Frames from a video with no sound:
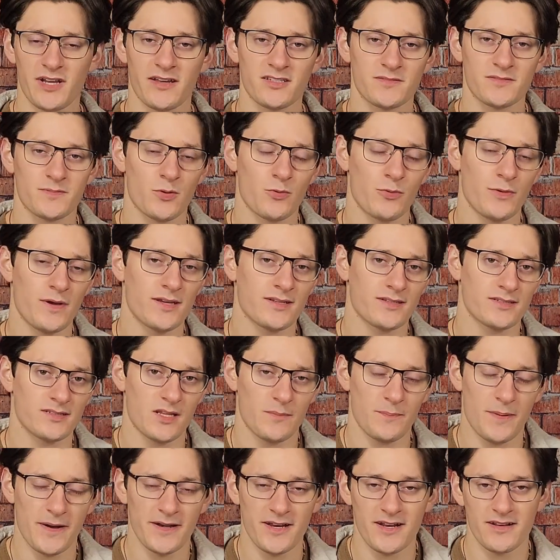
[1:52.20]
times per week,
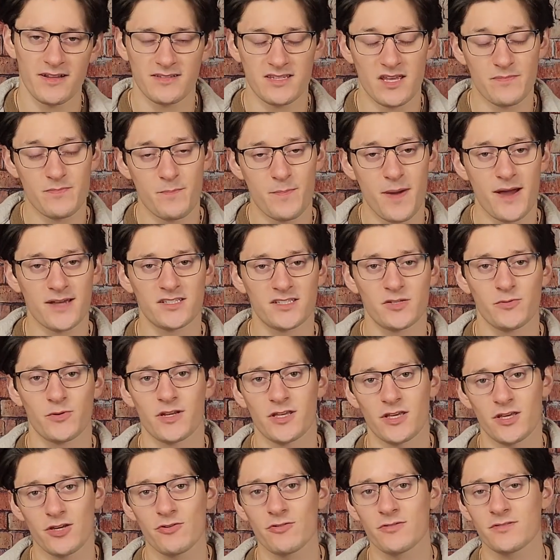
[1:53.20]
depending on the type of mask you want
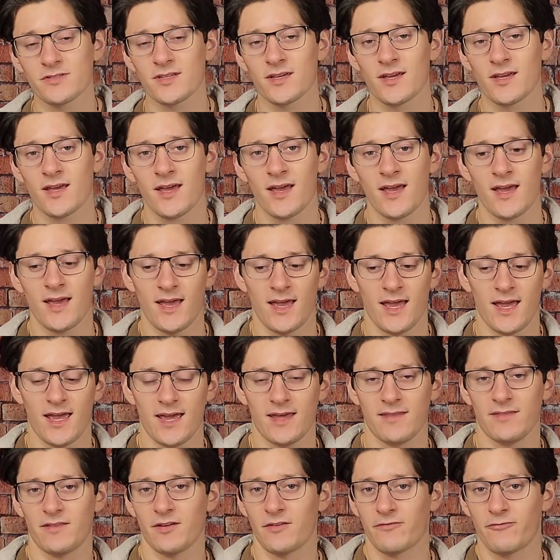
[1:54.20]
to use.
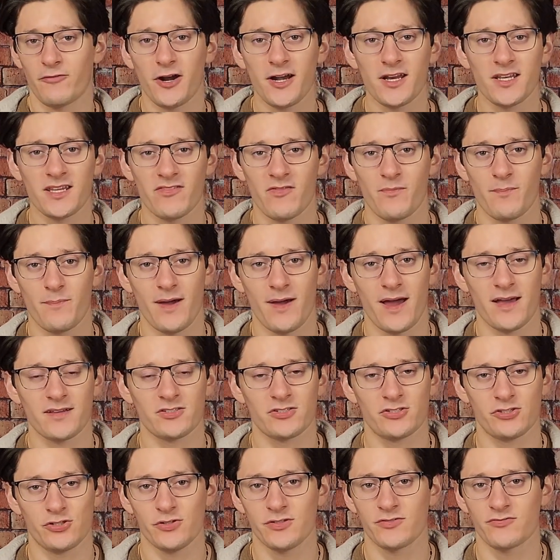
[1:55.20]
And there are a variety of different masks to
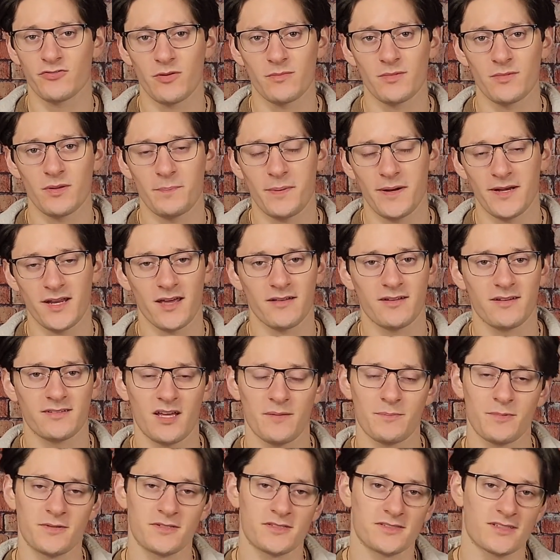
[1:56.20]
choose from depending on the
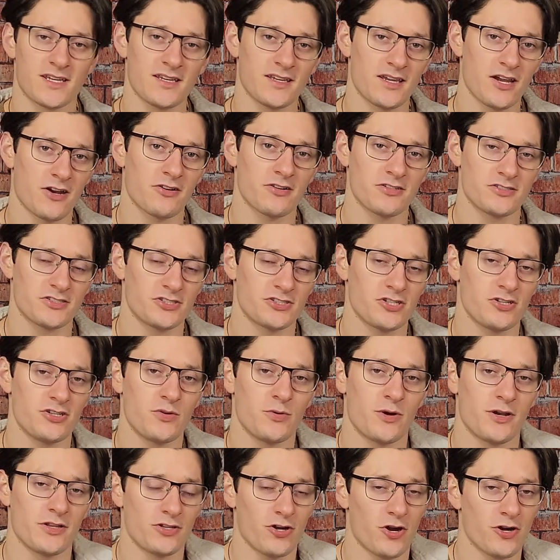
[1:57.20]
type of skincare concern you
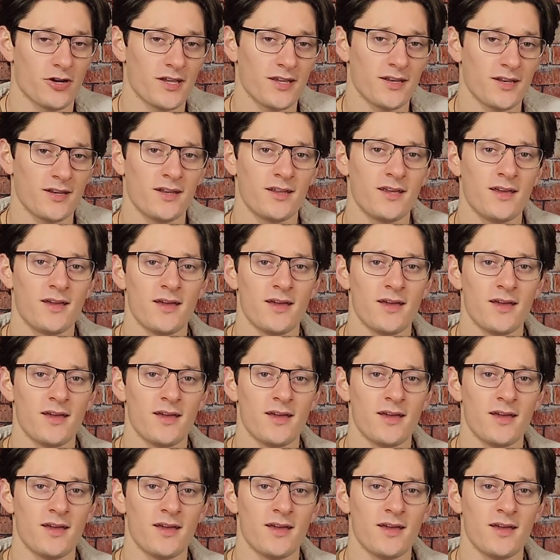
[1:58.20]
want to target.